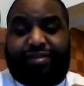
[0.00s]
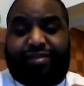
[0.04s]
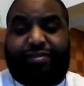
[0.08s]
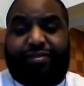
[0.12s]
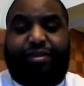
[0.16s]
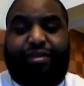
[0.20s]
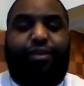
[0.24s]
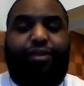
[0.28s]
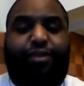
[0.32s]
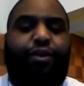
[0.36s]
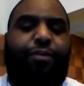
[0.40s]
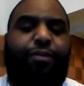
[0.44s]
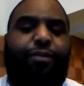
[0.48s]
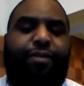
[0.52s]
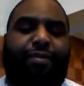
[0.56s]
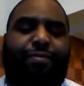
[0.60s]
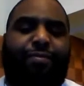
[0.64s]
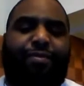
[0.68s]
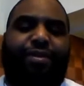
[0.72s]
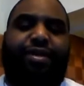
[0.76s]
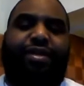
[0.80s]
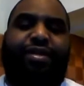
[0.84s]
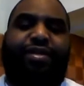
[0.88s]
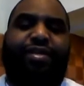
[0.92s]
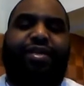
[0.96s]
You know what I mean?
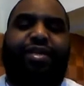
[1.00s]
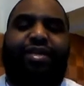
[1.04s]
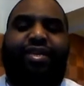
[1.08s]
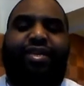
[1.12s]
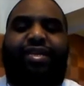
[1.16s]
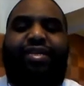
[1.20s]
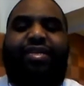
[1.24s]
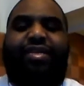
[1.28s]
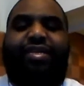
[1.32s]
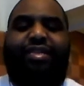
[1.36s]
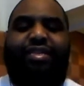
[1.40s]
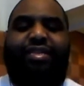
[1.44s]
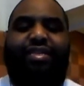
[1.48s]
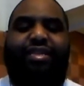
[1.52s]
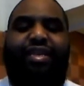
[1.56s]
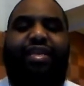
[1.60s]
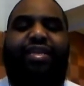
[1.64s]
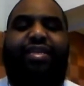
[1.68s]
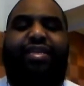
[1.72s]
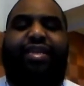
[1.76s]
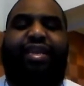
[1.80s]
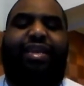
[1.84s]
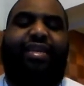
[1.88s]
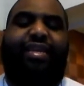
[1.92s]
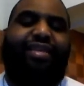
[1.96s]
But
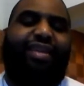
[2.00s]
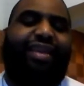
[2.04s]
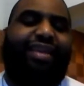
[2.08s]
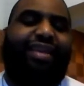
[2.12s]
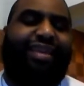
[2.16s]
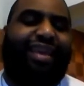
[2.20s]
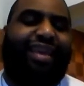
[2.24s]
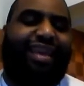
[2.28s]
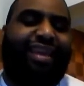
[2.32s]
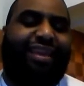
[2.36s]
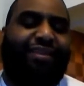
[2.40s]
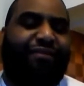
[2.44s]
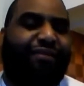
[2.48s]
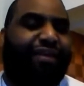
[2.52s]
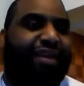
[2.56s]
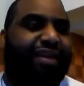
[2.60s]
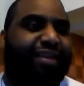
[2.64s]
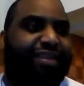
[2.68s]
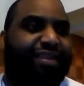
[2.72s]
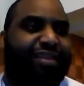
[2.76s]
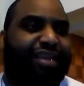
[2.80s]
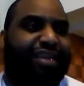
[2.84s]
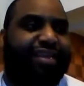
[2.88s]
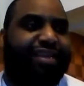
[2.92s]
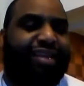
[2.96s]
they can't
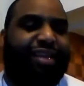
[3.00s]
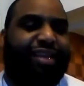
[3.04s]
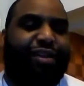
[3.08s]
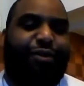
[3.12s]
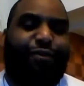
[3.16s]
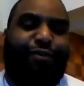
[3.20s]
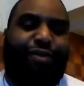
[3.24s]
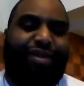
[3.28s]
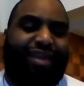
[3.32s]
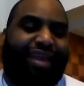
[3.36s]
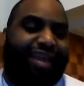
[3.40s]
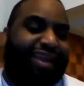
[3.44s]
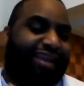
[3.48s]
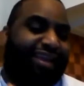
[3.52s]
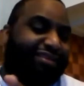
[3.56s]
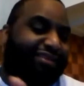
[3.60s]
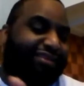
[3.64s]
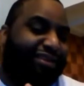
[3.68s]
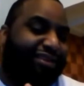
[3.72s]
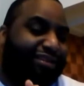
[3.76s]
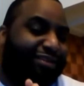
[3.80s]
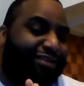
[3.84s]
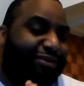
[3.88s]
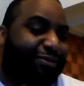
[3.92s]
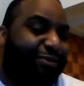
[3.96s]
even they don't want to answer
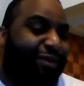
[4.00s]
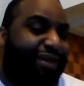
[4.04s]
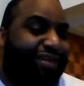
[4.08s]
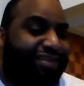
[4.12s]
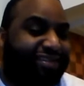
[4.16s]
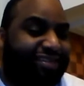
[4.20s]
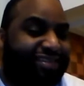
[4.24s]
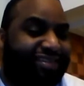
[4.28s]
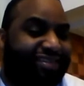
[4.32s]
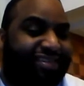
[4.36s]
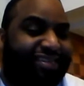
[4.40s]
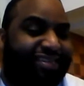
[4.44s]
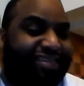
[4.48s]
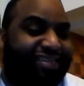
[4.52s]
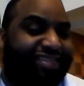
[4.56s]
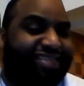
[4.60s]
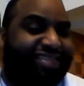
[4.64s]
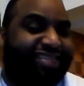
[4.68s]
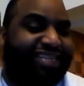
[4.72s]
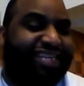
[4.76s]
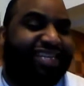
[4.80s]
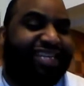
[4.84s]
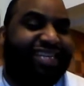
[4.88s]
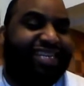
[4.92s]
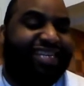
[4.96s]
his questions
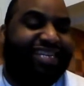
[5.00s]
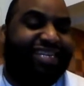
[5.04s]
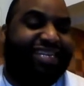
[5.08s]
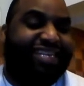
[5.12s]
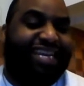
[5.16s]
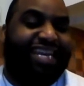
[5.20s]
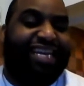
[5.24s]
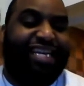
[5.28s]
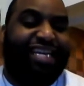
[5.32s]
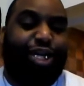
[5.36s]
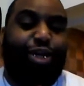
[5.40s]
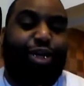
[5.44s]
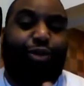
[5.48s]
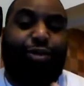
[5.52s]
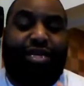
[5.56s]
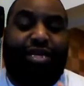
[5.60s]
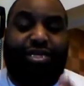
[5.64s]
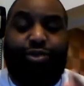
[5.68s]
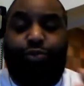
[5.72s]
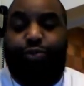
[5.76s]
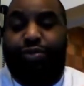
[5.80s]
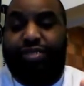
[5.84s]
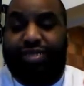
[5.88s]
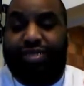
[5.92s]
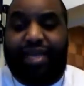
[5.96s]
because they know
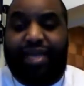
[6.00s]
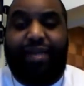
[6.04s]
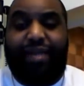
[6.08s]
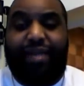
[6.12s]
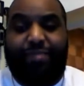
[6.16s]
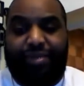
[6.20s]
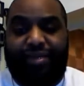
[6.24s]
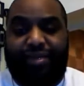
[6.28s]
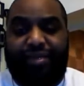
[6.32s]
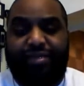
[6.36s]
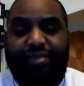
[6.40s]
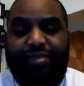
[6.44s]
that's what's happening.